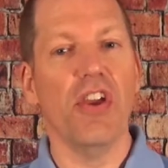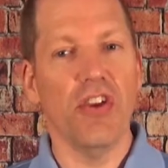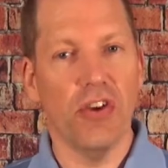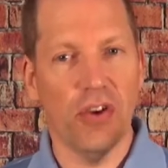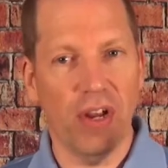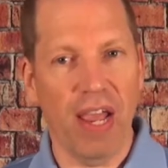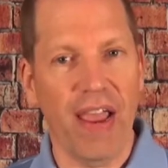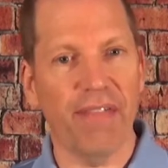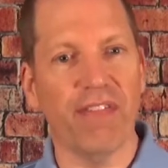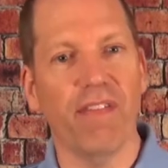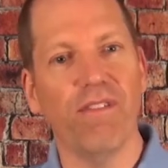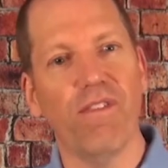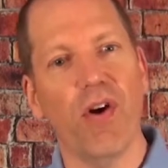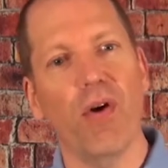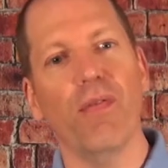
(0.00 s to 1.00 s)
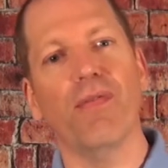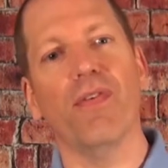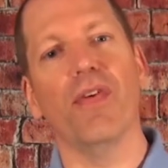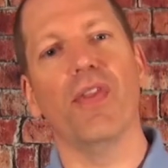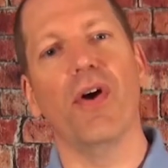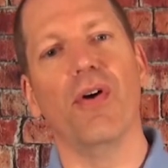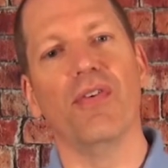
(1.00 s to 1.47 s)
you're going to have to vote
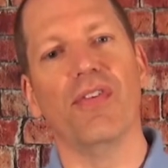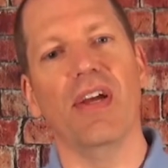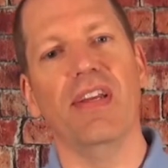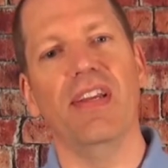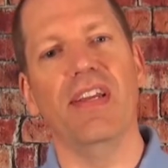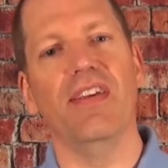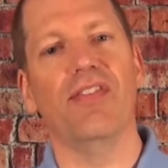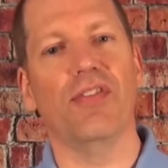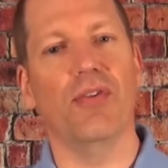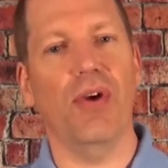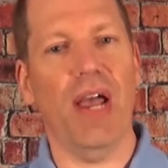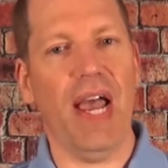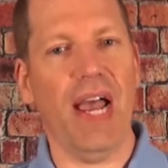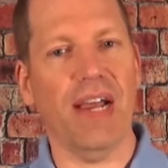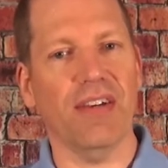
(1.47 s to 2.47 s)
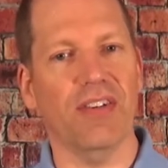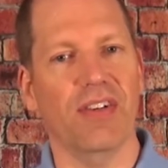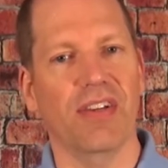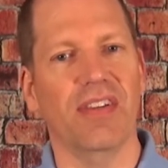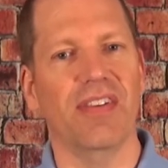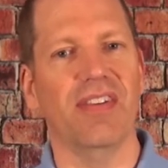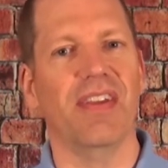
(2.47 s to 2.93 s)
for those IDs through
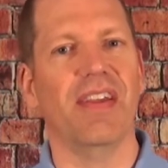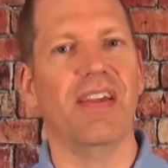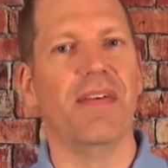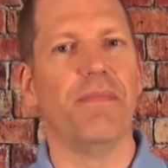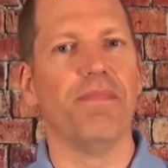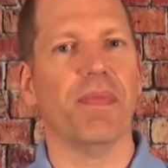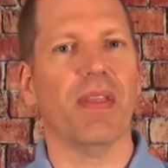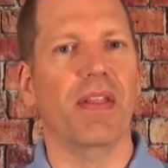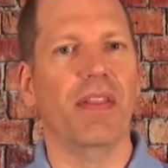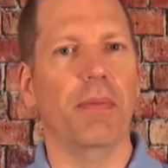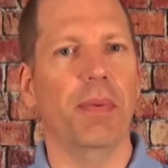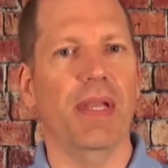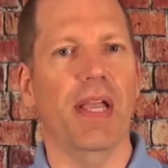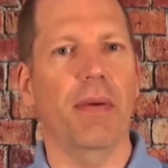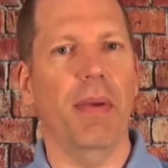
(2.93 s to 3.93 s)
actions that become